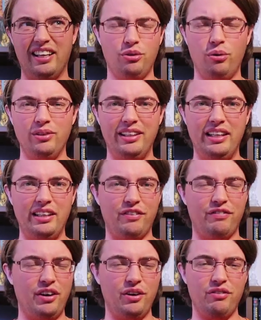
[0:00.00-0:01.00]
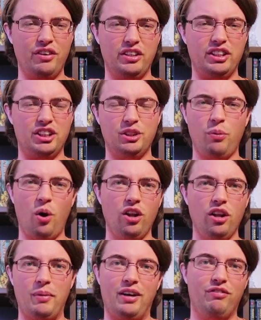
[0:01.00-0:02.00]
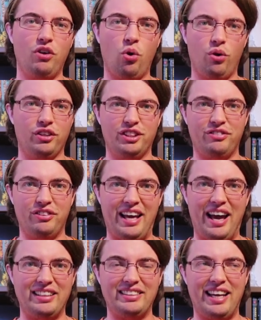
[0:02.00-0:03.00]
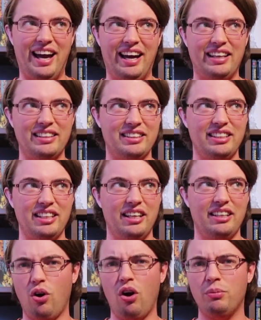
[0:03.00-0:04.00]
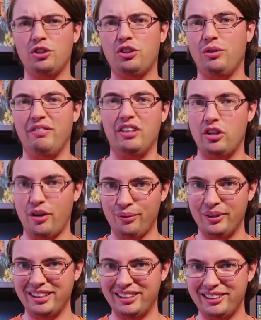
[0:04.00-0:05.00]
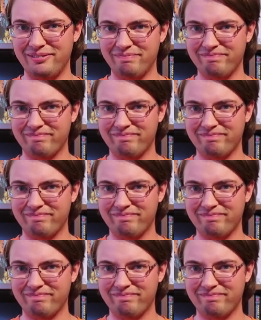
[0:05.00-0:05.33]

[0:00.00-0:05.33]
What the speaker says: you only need a very, very small amount of coins for that, and you almost don't even notice.